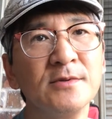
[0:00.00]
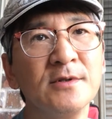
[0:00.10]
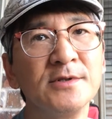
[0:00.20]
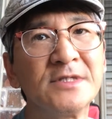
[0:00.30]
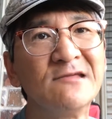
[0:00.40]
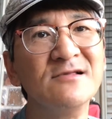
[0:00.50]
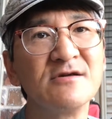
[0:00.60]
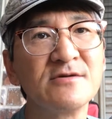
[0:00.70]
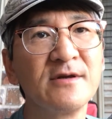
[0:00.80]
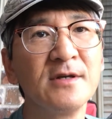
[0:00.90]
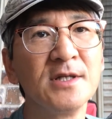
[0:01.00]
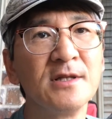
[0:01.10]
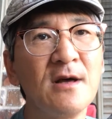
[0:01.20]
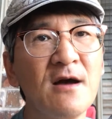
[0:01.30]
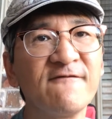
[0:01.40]
Still learning a
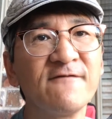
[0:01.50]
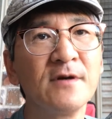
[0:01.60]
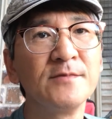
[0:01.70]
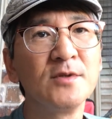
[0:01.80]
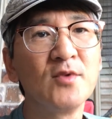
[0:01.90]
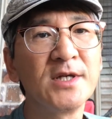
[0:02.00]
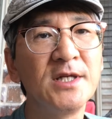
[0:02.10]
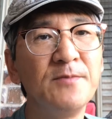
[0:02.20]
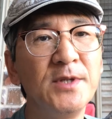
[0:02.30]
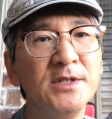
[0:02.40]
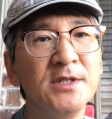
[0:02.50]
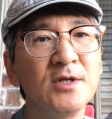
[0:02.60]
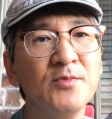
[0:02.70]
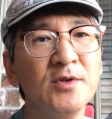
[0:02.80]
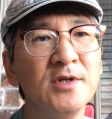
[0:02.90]
lot from the YTPC
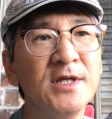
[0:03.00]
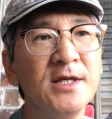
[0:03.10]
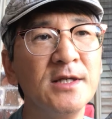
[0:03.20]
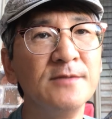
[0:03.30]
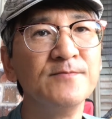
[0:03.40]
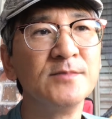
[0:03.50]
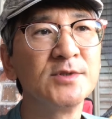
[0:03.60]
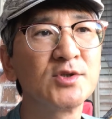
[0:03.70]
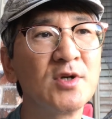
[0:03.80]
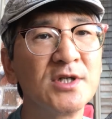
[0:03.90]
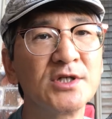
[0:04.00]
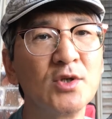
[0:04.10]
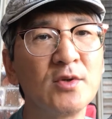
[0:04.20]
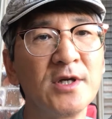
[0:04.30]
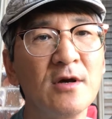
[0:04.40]
community, trying to
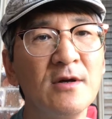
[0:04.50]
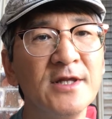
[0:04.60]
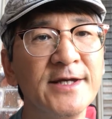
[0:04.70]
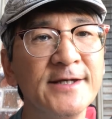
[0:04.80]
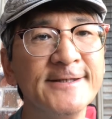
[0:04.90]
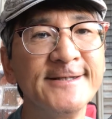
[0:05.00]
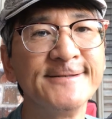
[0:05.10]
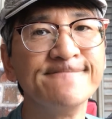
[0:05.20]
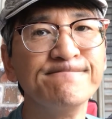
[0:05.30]
soak it all in, and